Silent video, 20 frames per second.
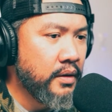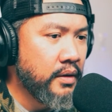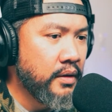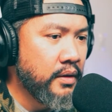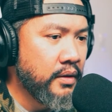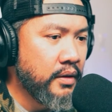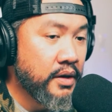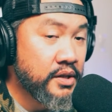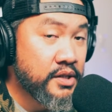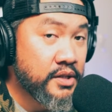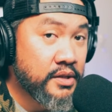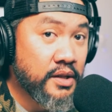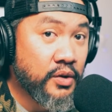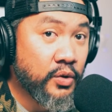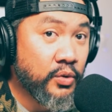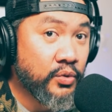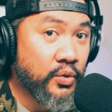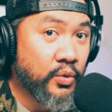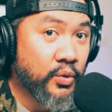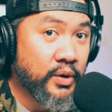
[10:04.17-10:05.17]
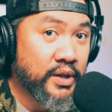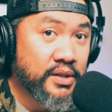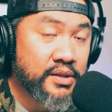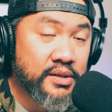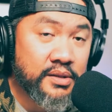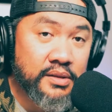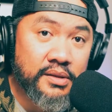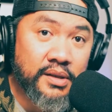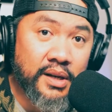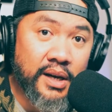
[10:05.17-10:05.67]
There's no
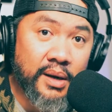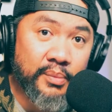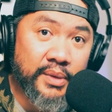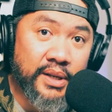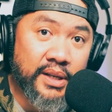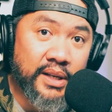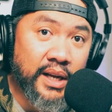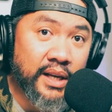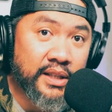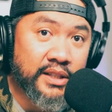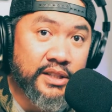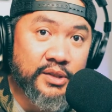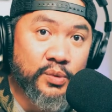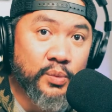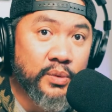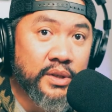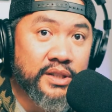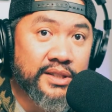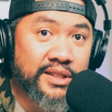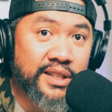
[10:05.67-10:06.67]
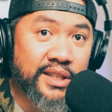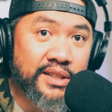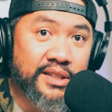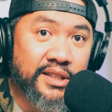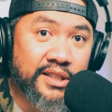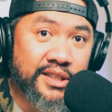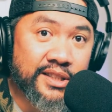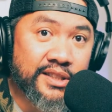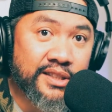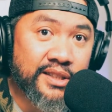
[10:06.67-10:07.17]
noise. I mean, I just want to test it
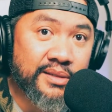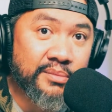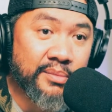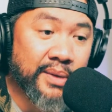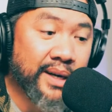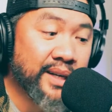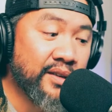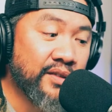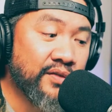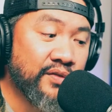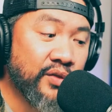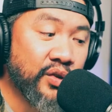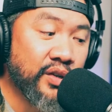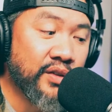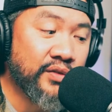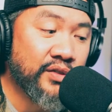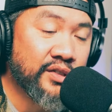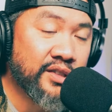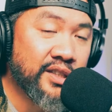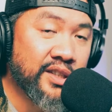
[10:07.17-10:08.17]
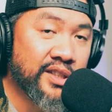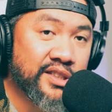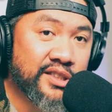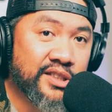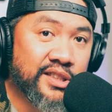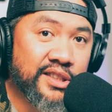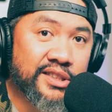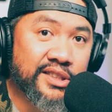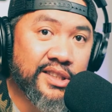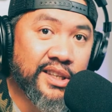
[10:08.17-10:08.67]
because some microphone, if you touch
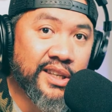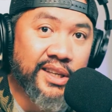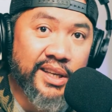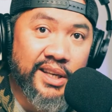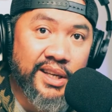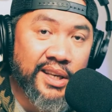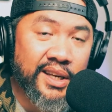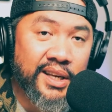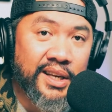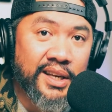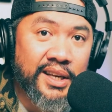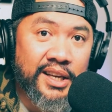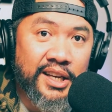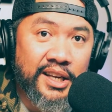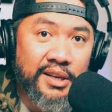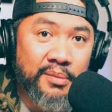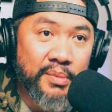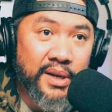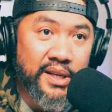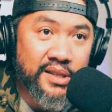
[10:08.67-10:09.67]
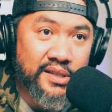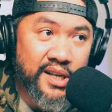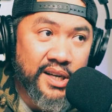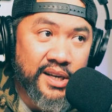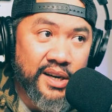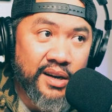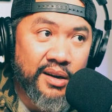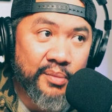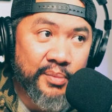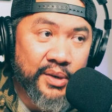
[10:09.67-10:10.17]
this thing, it makes that
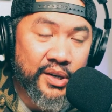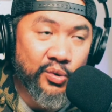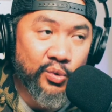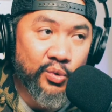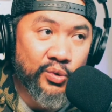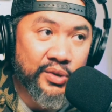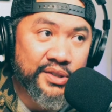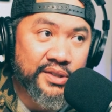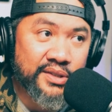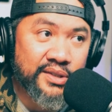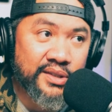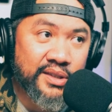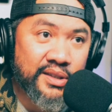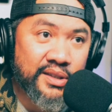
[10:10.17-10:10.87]
humming noise.